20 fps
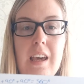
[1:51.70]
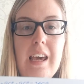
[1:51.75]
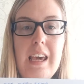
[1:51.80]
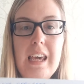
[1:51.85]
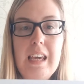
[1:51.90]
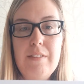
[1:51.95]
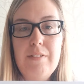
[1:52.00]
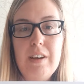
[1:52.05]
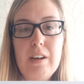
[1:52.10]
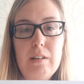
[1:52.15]

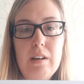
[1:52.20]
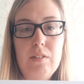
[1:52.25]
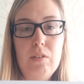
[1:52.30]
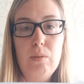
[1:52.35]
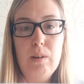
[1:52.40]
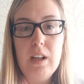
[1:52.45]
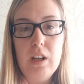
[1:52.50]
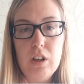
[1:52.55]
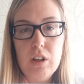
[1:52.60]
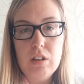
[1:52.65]
If, however,
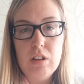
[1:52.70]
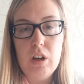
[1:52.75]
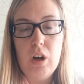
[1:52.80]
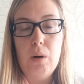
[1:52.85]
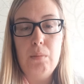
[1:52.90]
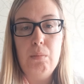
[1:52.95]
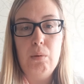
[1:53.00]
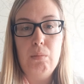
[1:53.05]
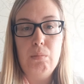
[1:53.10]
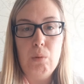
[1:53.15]
we looked at a
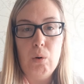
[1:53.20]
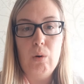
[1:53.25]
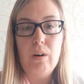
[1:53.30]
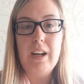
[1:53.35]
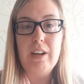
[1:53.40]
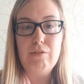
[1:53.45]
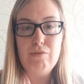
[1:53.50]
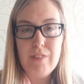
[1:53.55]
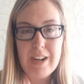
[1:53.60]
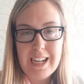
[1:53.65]
more
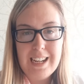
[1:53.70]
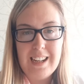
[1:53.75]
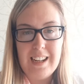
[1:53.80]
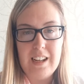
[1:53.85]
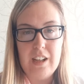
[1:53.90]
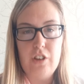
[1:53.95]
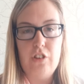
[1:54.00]
irregular